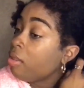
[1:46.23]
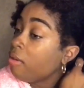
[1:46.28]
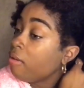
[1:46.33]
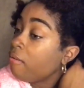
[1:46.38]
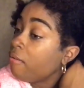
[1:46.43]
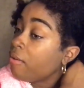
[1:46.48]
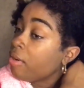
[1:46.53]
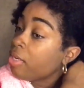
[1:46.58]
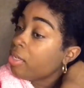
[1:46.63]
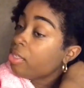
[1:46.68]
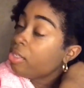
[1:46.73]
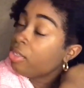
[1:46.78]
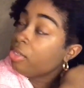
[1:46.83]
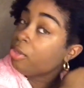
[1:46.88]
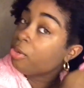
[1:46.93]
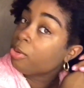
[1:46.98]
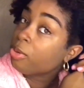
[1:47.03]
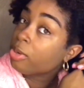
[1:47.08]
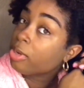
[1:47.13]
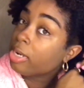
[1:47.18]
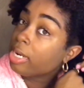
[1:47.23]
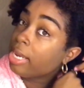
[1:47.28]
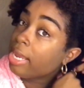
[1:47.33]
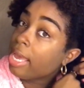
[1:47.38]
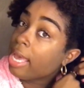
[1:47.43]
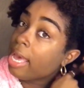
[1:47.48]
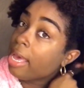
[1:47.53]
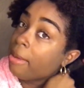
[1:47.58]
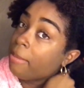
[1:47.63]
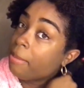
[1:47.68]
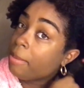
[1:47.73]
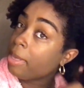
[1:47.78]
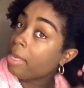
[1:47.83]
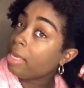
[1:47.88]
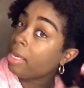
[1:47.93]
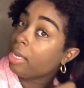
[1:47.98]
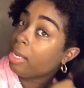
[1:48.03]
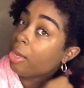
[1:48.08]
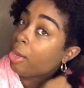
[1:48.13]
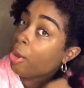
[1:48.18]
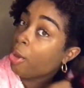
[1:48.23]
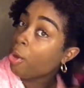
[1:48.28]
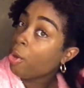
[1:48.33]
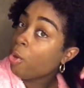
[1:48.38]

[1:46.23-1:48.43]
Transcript: The first story happened